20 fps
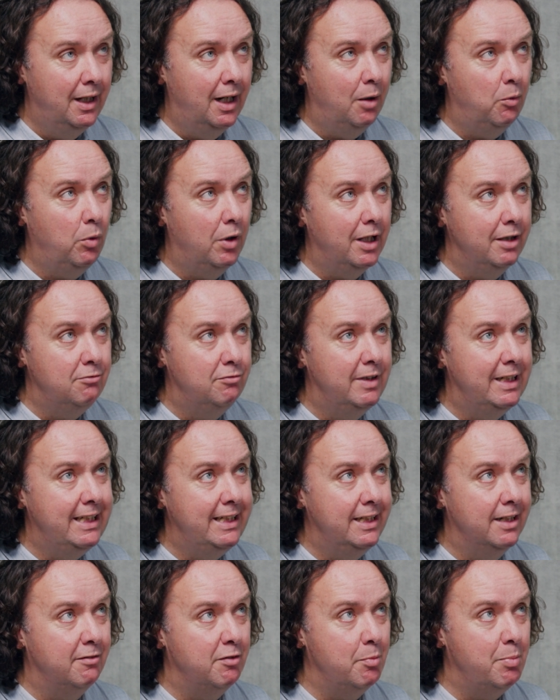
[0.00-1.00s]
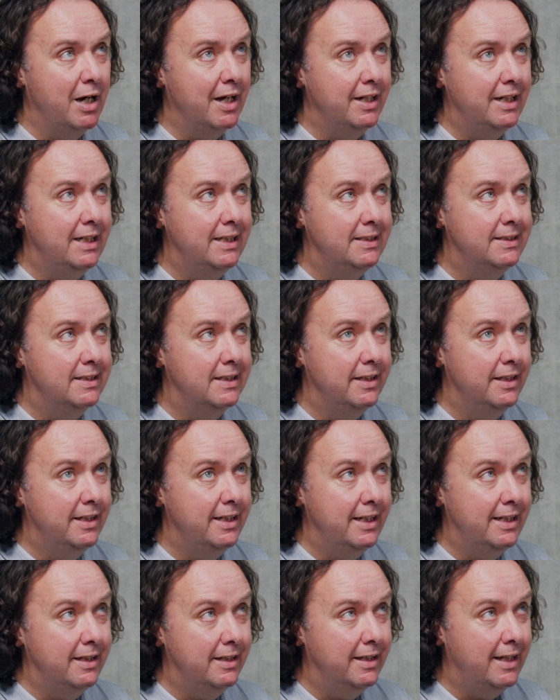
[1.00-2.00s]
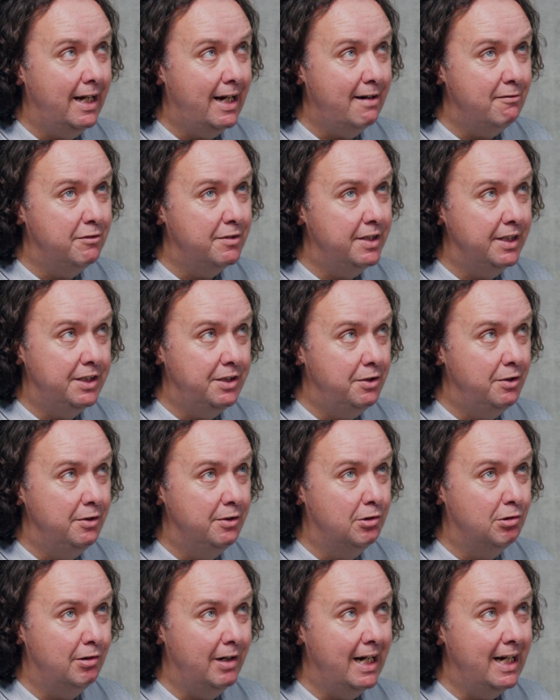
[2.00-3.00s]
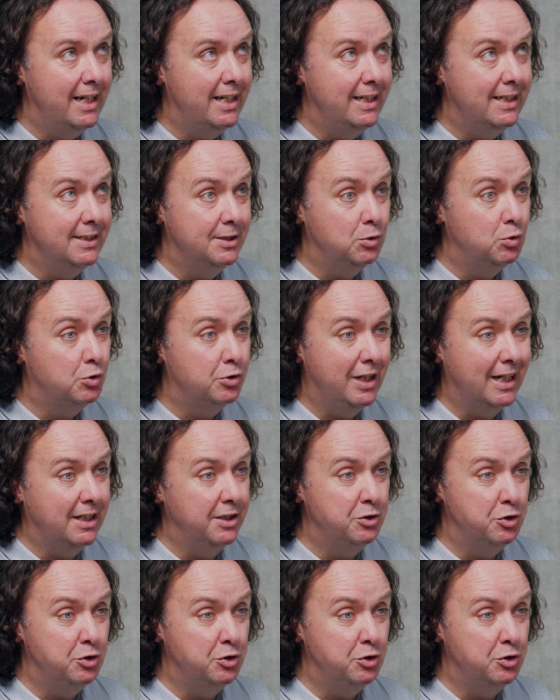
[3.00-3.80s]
What I really love about it is everything you create in it is all drag and